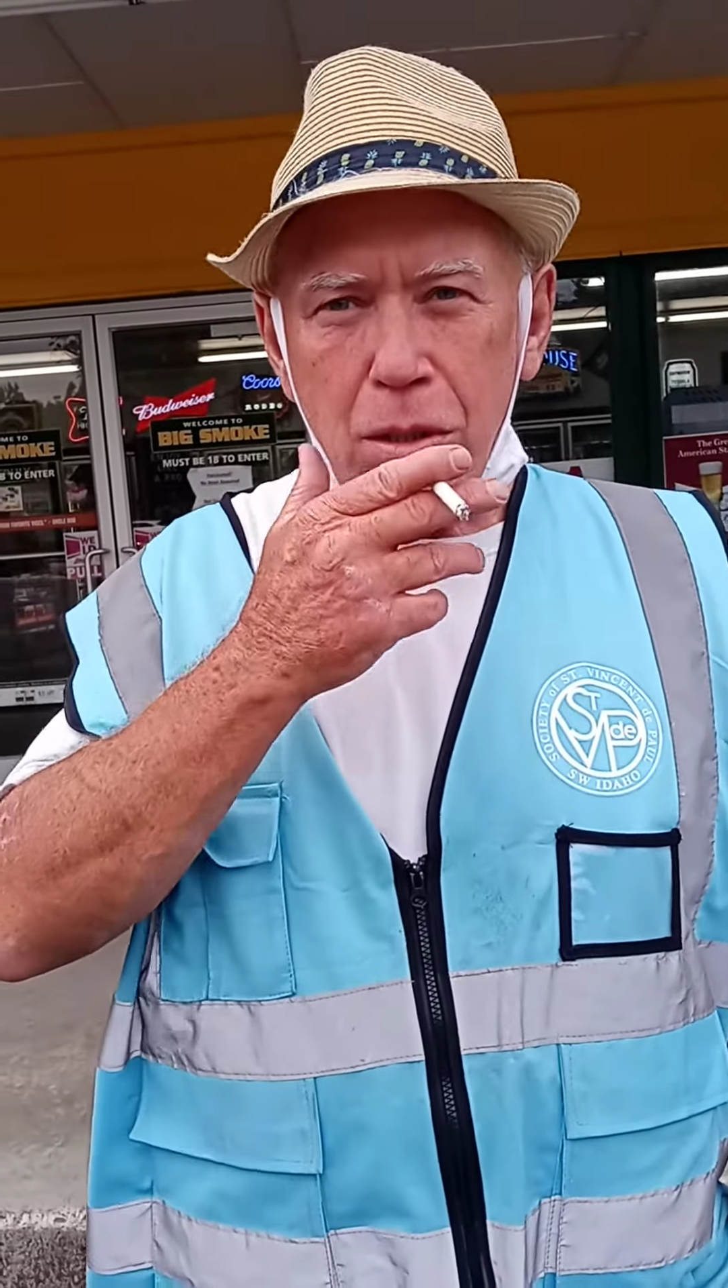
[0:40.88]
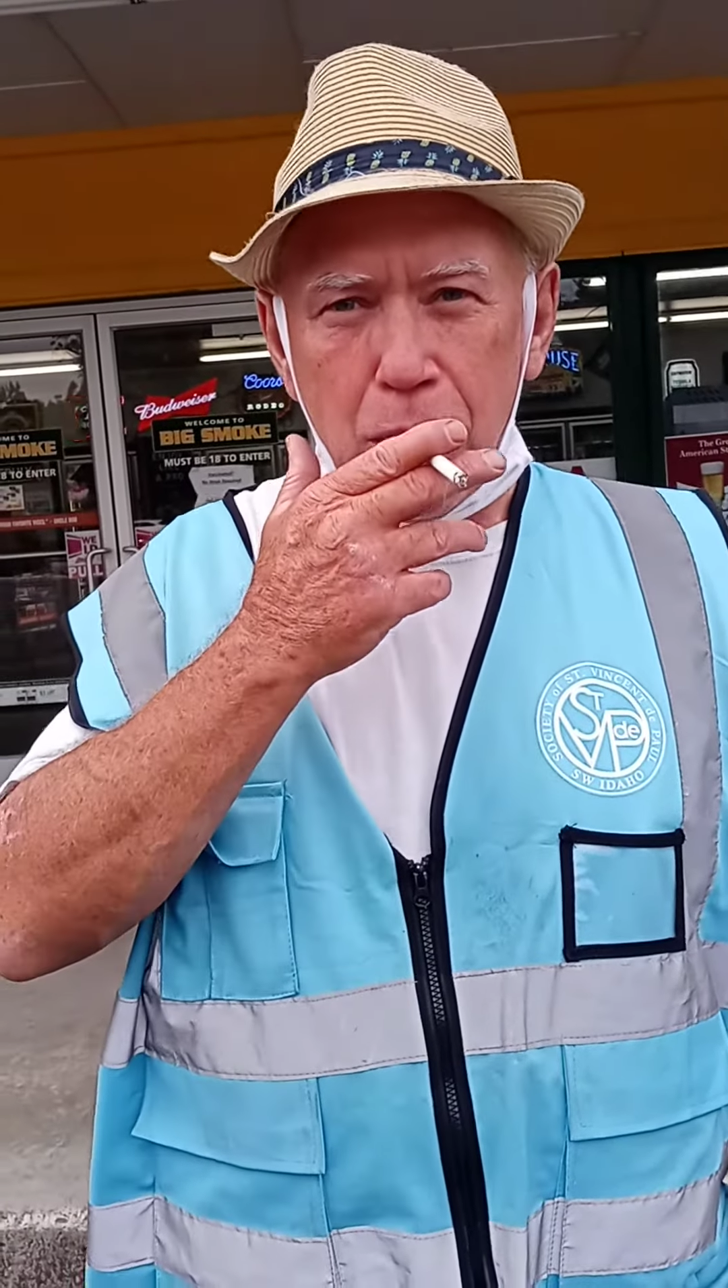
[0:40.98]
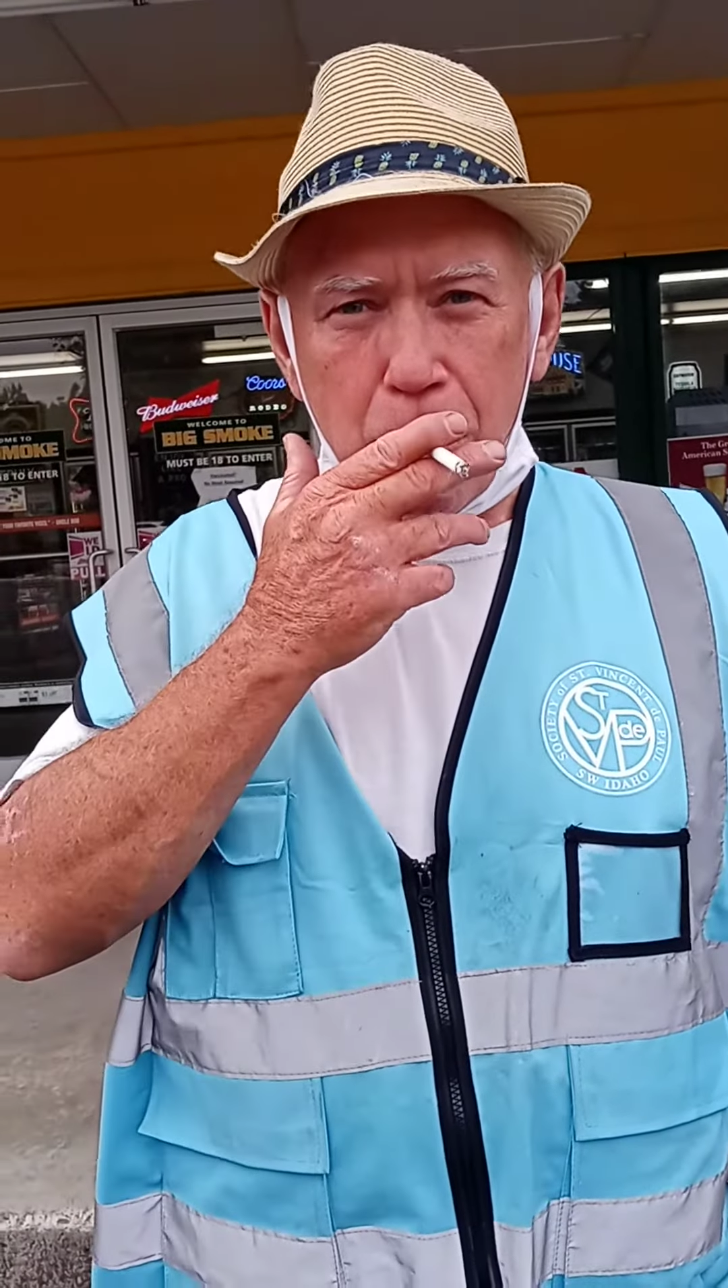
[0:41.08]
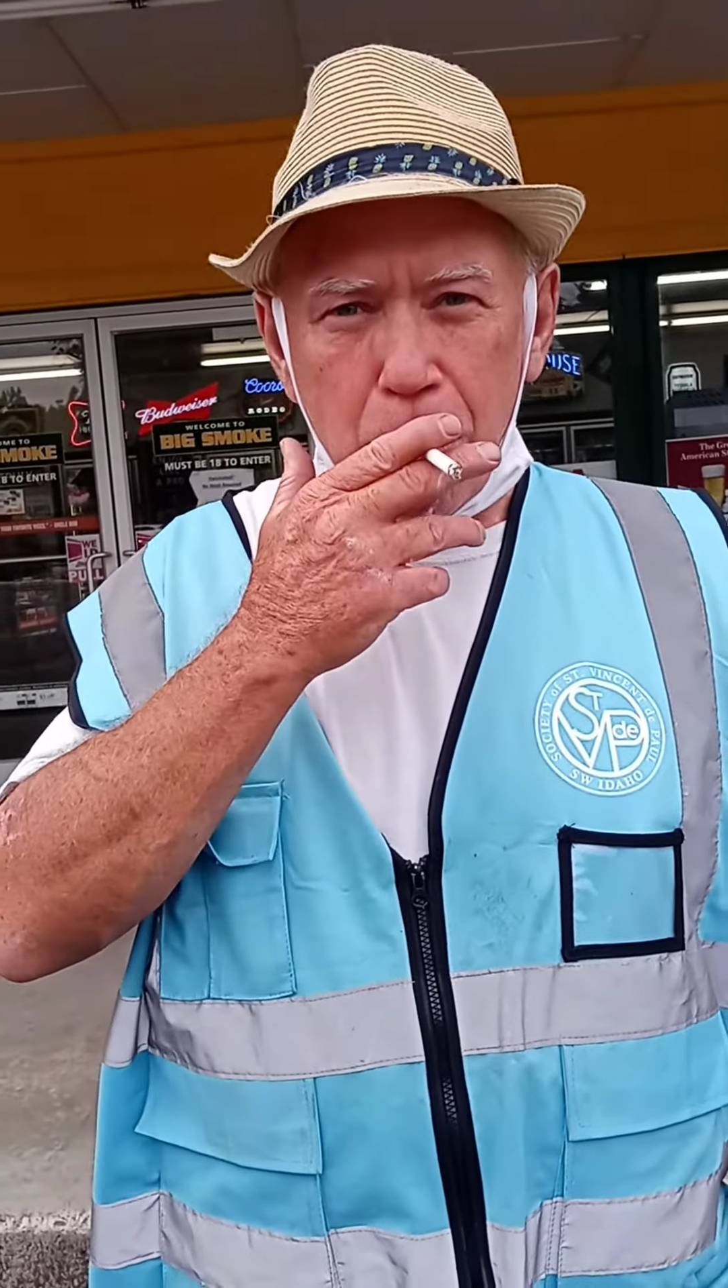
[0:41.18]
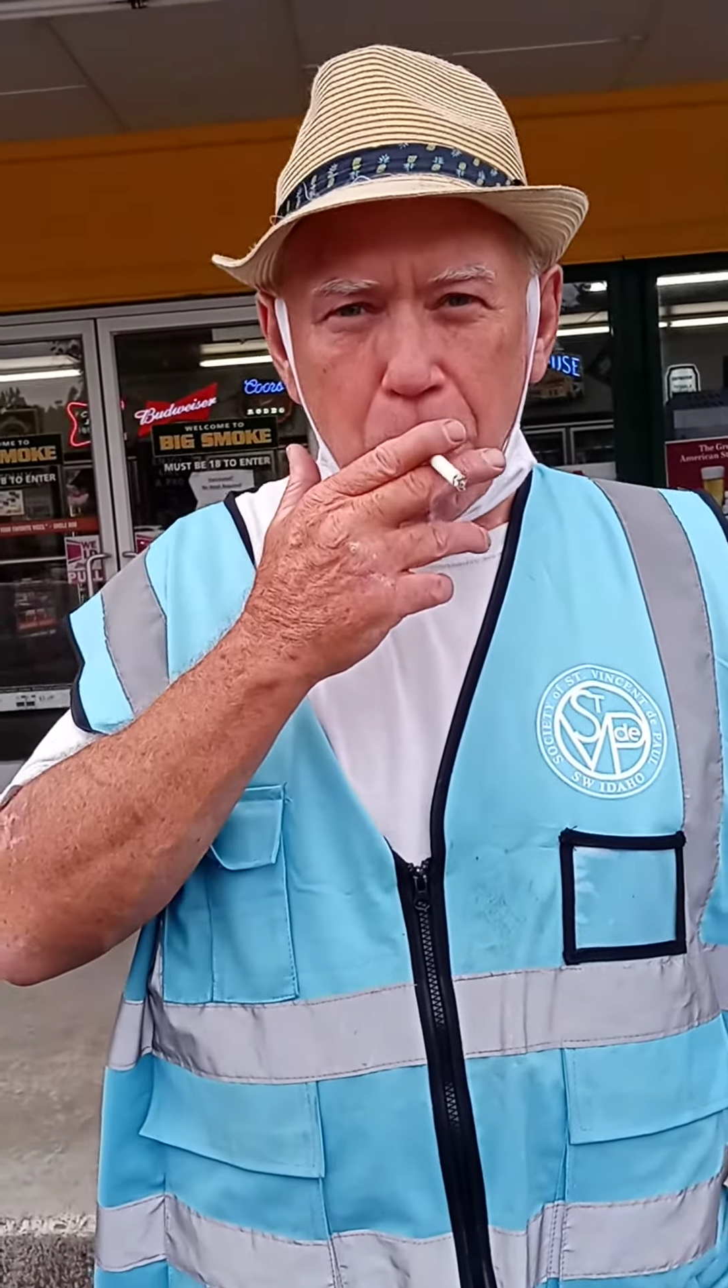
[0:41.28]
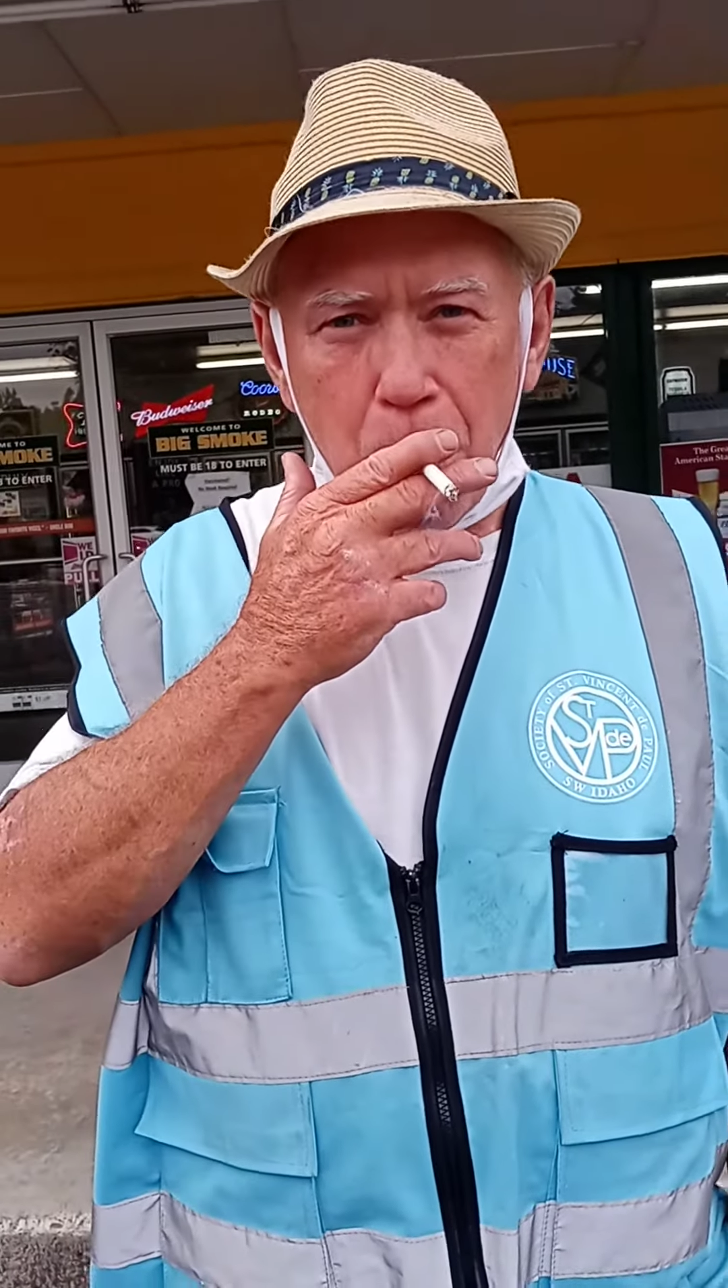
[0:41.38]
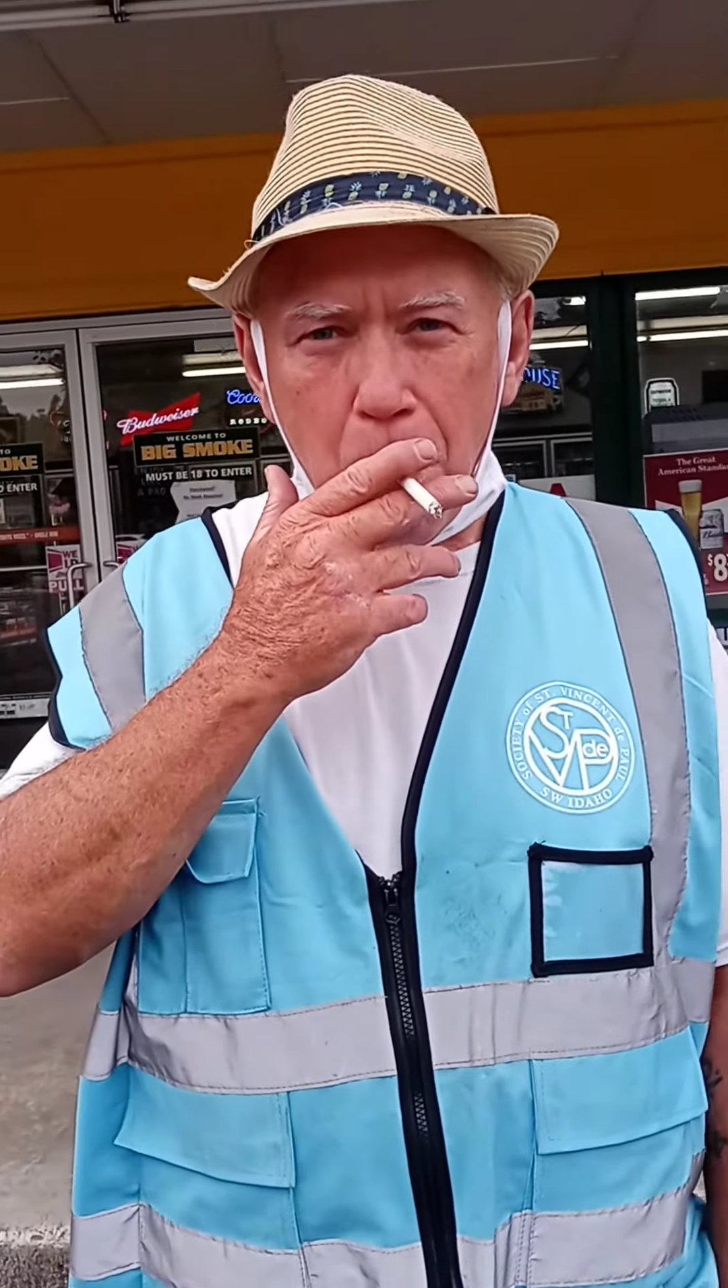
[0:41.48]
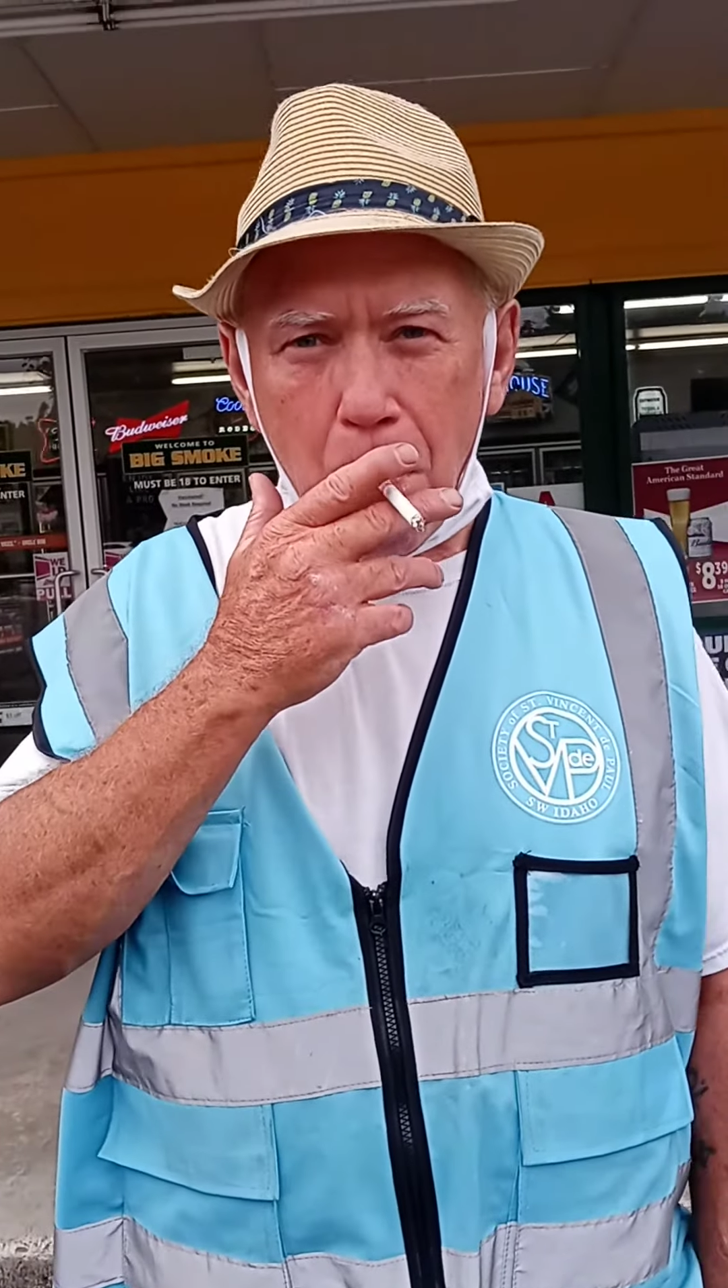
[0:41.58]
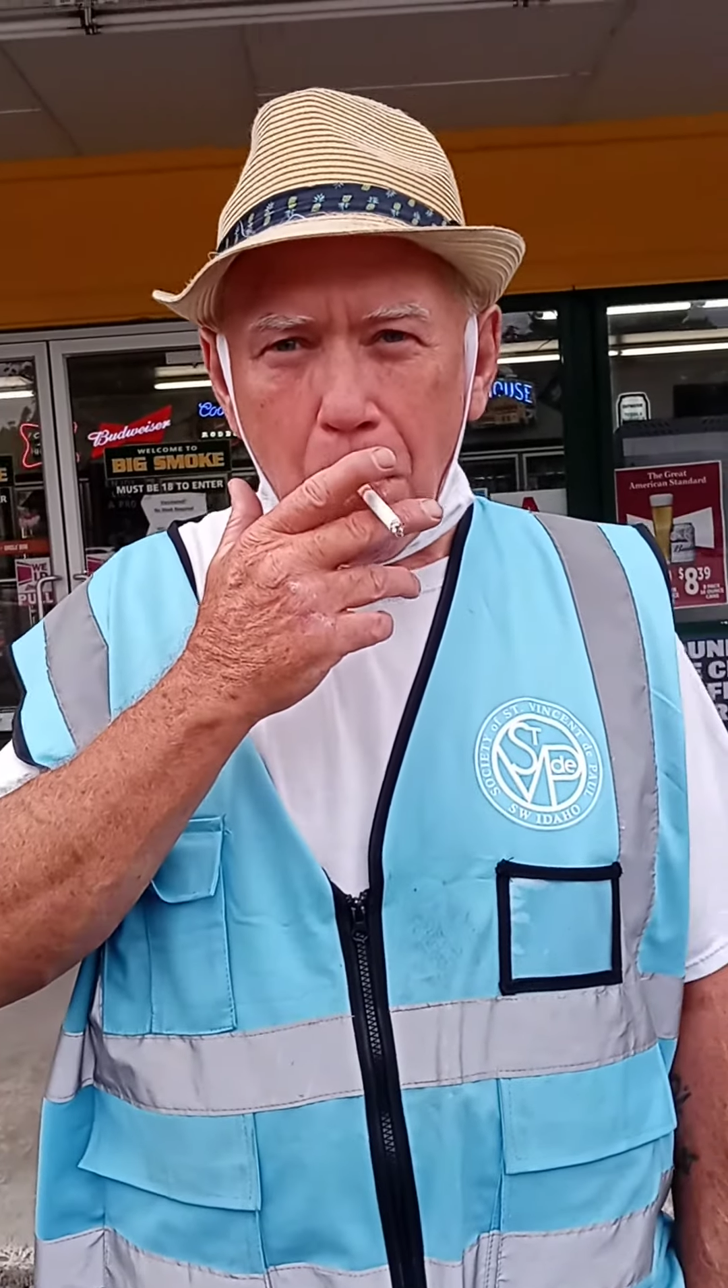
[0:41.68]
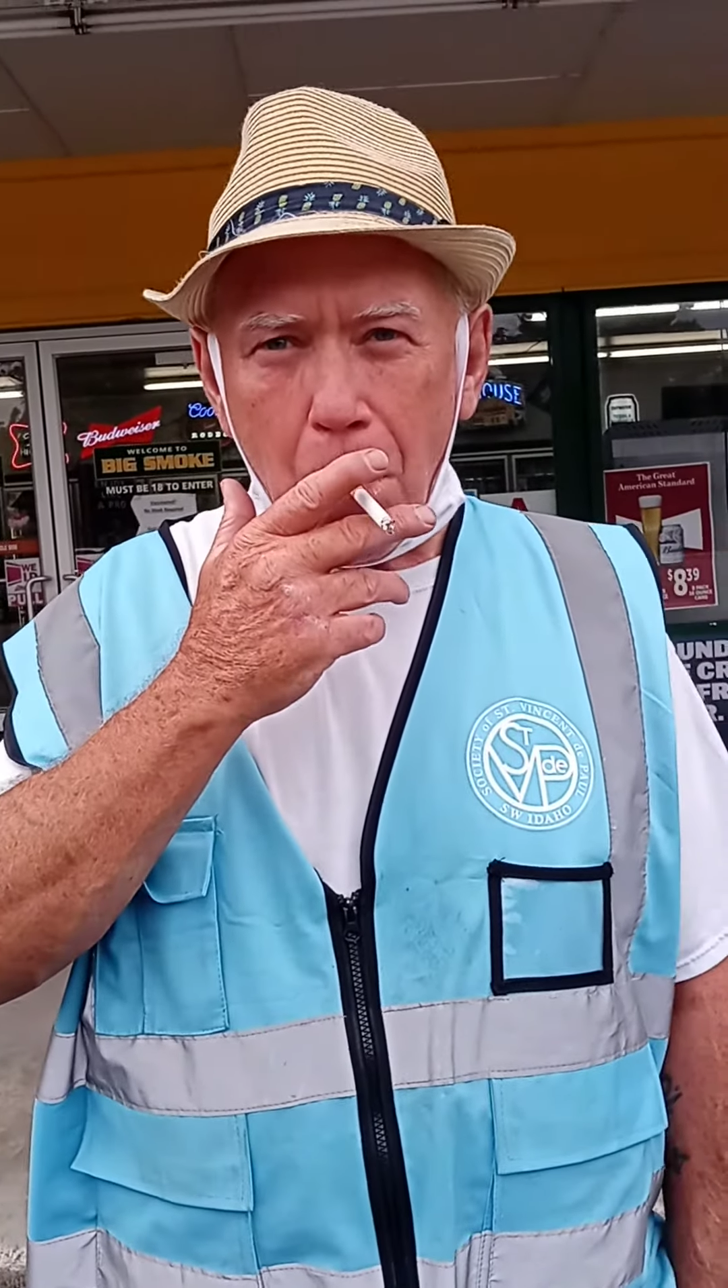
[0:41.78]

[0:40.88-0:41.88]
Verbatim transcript: I noticed on the